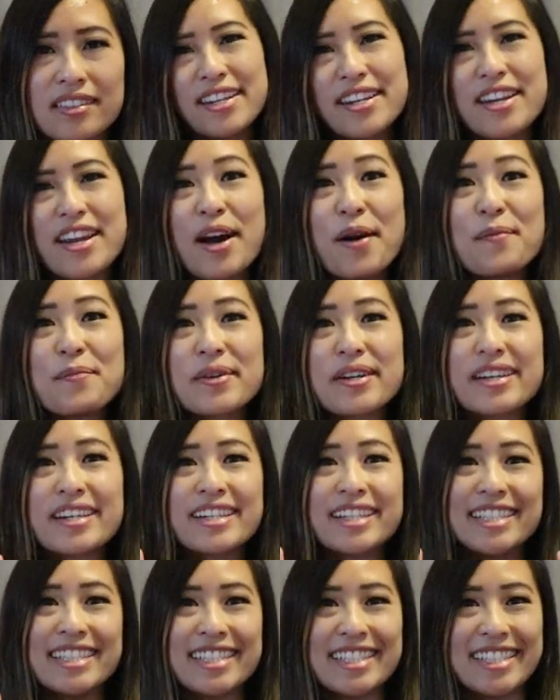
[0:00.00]

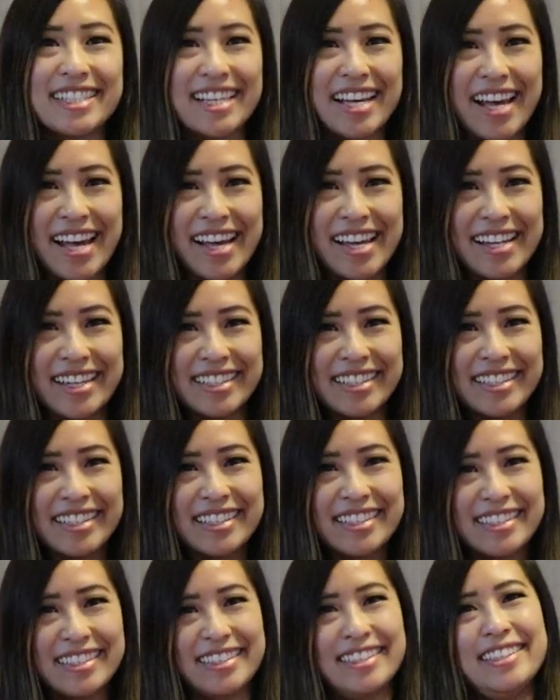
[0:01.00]
Number 10.
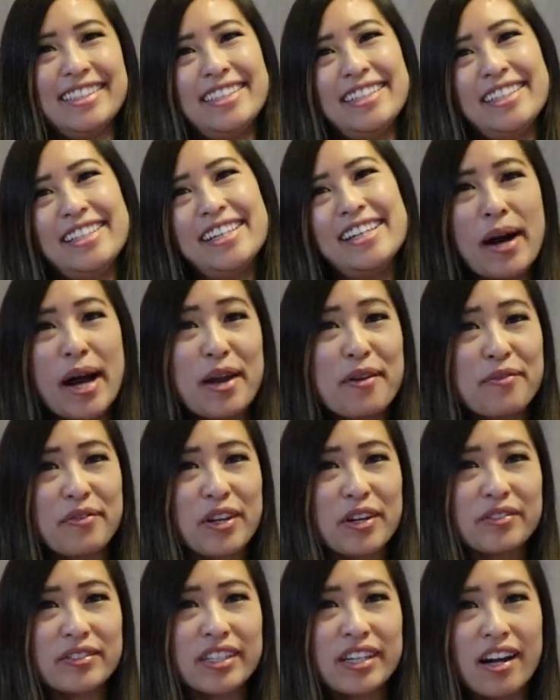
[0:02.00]
My
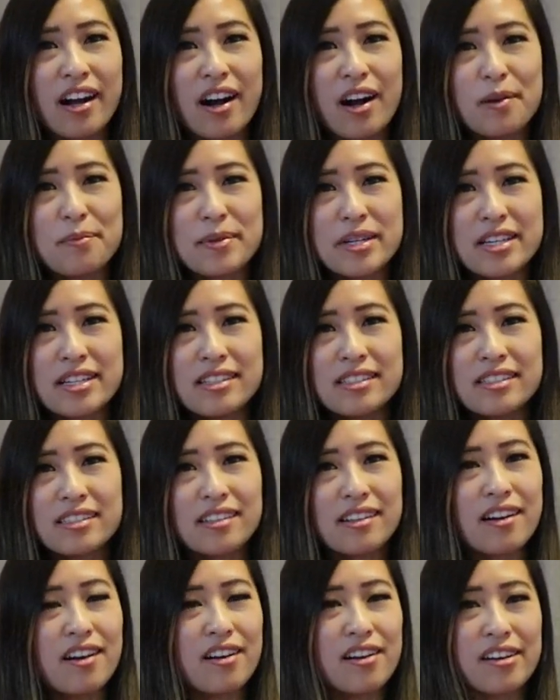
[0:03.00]
favorite hobbies
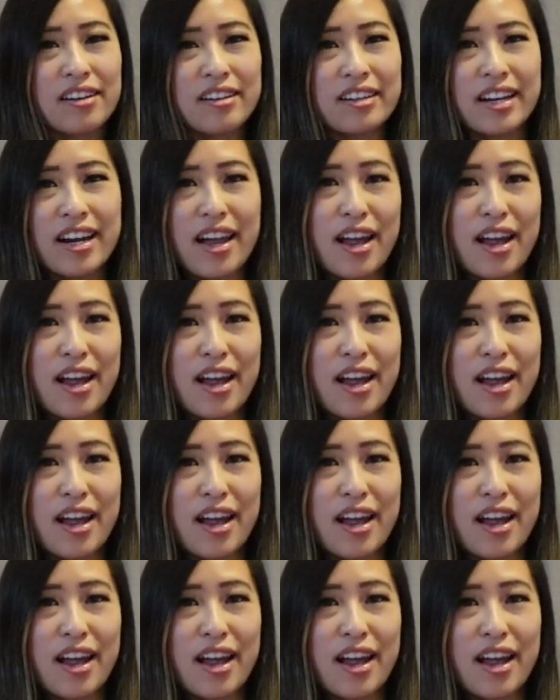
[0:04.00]
are